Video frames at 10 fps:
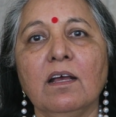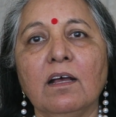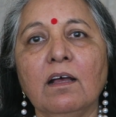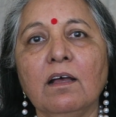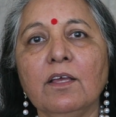
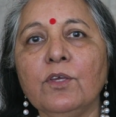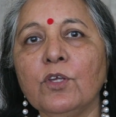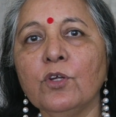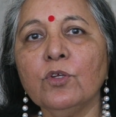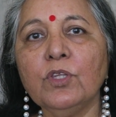
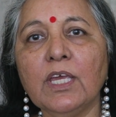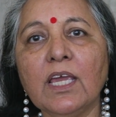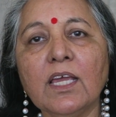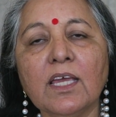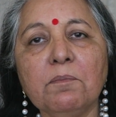
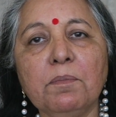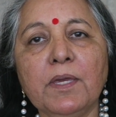they can